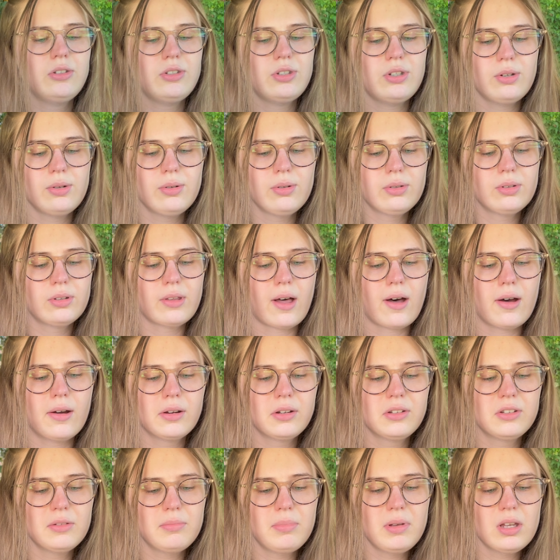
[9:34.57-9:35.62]
too long
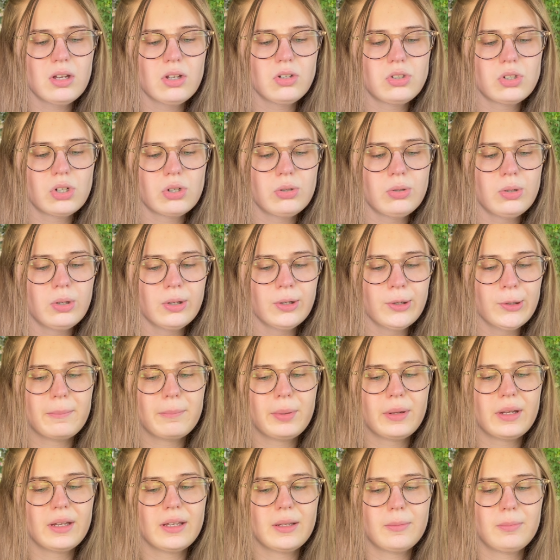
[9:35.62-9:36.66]
to be a choker,
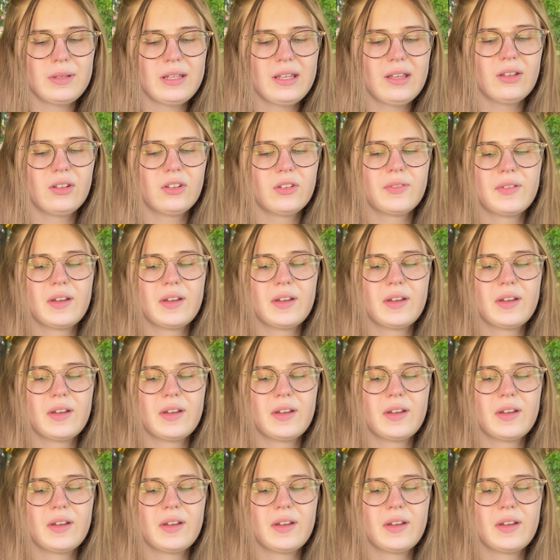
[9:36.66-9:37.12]
but because of